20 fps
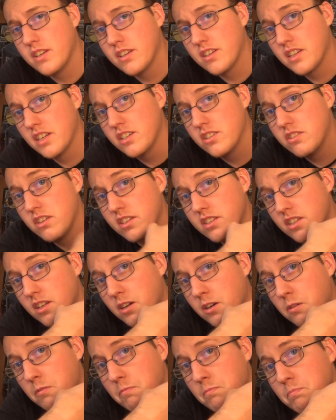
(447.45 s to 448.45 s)
I'll catch you guys
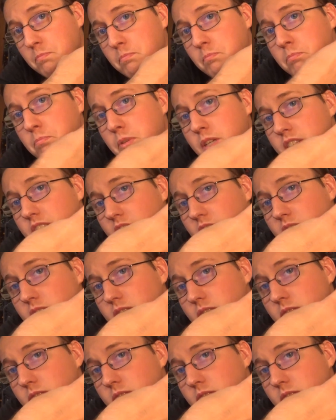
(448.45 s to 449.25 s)
later. Peace out.